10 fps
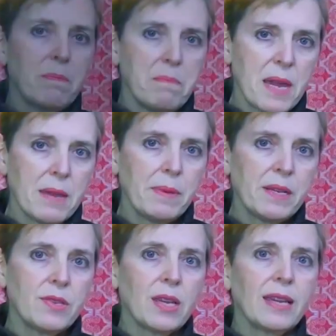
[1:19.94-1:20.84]

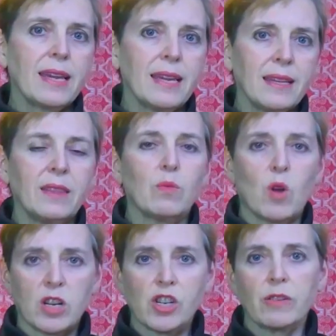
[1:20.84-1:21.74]
babies in the
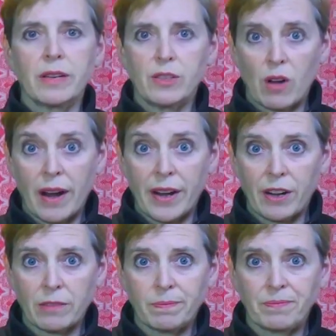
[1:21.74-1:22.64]
washer and
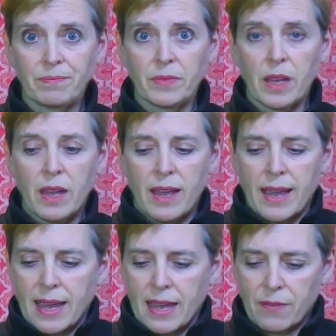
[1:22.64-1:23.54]
dryer.
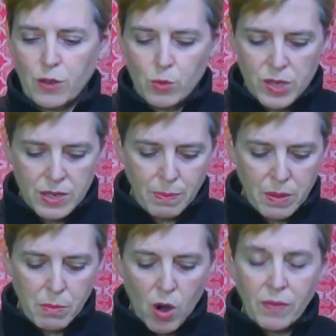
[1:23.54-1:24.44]
If you snip
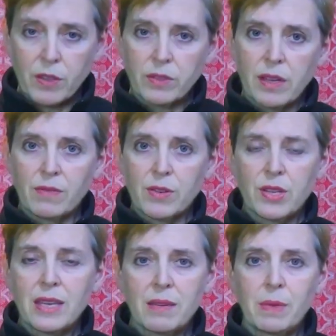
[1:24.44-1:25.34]
them off, you'll never
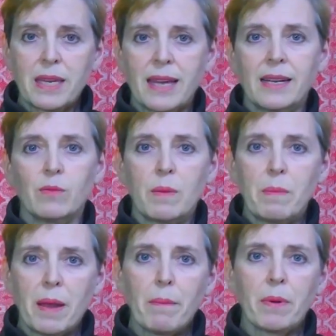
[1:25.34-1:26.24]
see them again. And
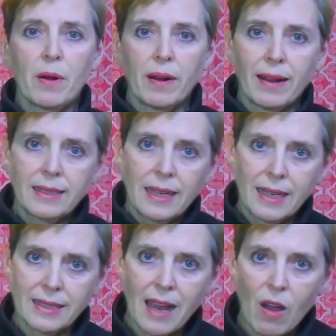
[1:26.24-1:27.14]
remember, a
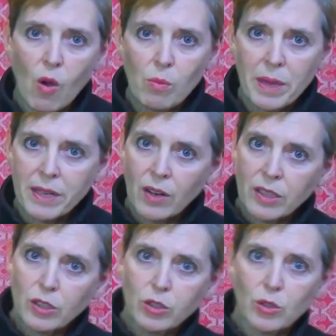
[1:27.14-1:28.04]
towel made on
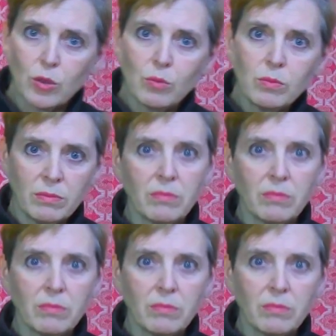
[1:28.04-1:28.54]
a loom,